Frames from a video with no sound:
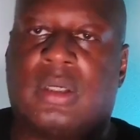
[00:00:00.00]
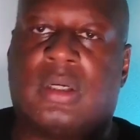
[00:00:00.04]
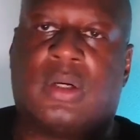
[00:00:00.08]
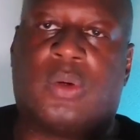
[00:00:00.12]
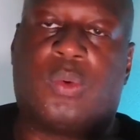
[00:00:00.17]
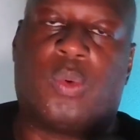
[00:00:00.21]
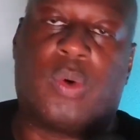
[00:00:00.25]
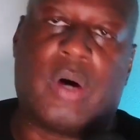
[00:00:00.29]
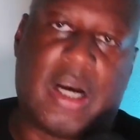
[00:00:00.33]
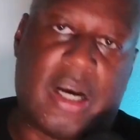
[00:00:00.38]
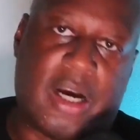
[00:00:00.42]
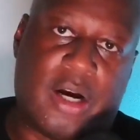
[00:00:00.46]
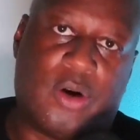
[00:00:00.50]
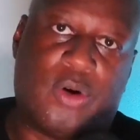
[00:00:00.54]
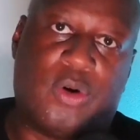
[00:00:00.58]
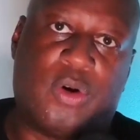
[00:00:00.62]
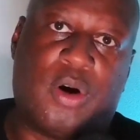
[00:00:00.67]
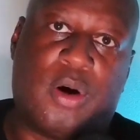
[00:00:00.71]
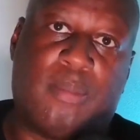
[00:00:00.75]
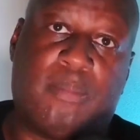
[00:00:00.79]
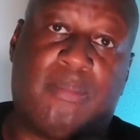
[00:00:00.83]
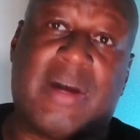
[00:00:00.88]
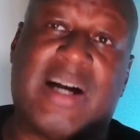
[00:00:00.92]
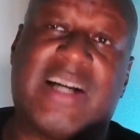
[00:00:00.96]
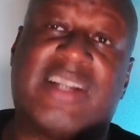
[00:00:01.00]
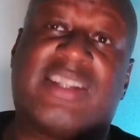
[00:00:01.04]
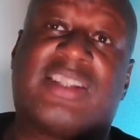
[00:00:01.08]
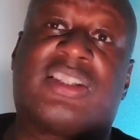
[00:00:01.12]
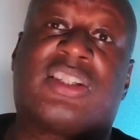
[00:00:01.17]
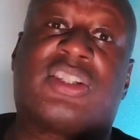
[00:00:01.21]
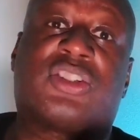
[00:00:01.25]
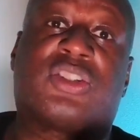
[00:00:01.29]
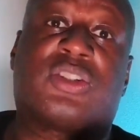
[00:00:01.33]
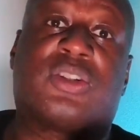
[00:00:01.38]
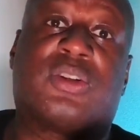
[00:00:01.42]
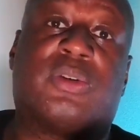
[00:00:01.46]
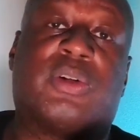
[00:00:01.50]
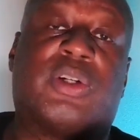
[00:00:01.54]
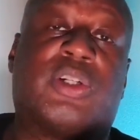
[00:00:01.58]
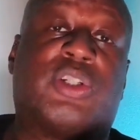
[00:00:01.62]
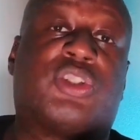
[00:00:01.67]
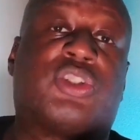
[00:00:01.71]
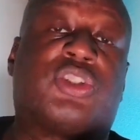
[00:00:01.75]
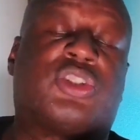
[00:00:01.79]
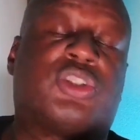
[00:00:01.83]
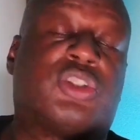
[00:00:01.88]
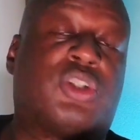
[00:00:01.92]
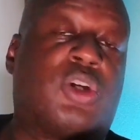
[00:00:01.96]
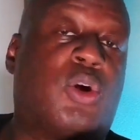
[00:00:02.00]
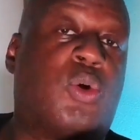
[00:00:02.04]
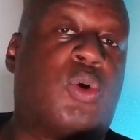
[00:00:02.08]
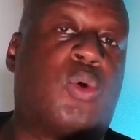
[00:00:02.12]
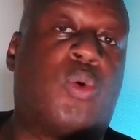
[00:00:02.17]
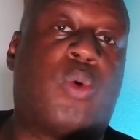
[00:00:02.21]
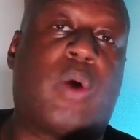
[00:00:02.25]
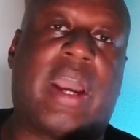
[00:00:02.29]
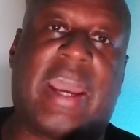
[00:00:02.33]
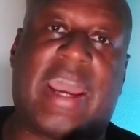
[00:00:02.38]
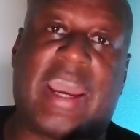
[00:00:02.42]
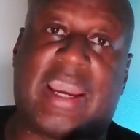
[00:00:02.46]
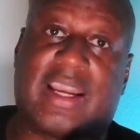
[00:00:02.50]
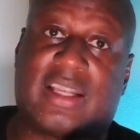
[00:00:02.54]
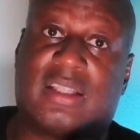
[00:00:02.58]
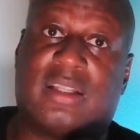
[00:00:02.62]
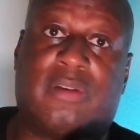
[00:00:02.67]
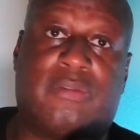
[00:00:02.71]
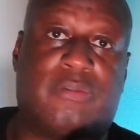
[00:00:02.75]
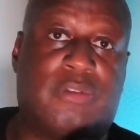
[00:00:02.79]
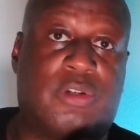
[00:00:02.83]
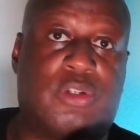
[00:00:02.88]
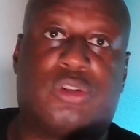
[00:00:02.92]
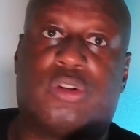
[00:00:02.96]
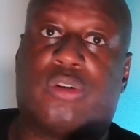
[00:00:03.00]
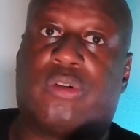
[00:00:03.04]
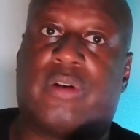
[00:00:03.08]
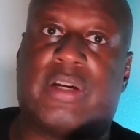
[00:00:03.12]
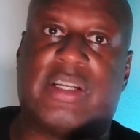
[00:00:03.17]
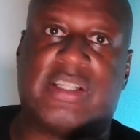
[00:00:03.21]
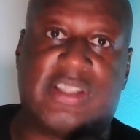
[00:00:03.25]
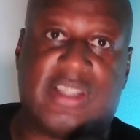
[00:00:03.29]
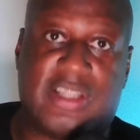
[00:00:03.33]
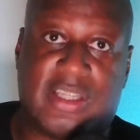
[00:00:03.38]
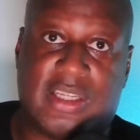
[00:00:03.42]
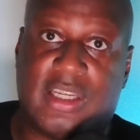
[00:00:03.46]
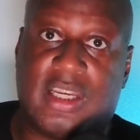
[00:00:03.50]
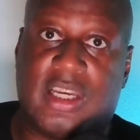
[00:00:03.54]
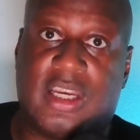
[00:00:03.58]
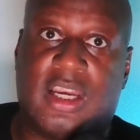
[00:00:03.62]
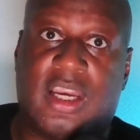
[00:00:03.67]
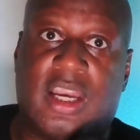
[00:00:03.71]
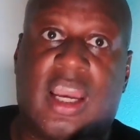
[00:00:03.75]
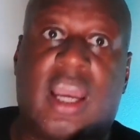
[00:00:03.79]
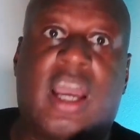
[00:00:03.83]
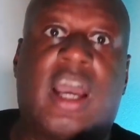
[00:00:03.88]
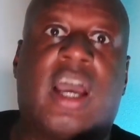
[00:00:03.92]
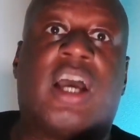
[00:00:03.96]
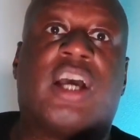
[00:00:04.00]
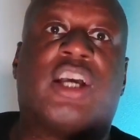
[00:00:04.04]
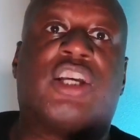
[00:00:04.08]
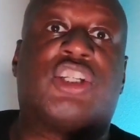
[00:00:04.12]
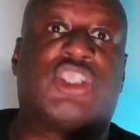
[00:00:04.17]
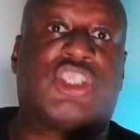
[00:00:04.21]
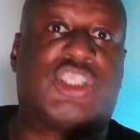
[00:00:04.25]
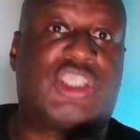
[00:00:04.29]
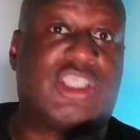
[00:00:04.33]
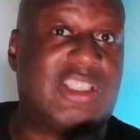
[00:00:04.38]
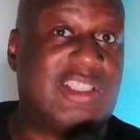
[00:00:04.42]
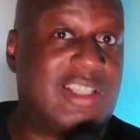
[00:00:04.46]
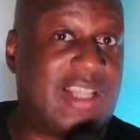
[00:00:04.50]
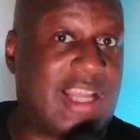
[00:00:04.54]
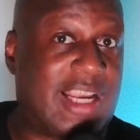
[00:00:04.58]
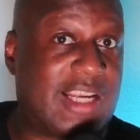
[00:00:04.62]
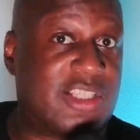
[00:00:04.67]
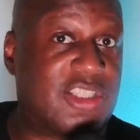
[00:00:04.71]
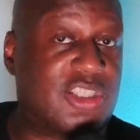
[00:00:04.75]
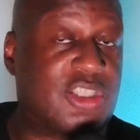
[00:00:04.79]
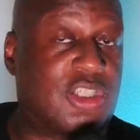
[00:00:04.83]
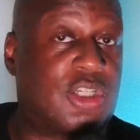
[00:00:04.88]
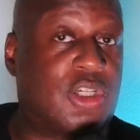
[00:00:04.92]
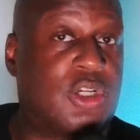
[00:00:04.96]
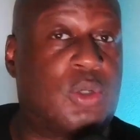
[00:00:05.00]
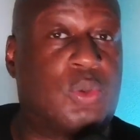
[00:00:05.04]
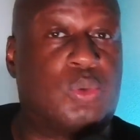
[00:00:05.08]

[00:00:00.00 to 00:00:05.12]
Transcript: Wow, my sister is so active and crazy. She likes to go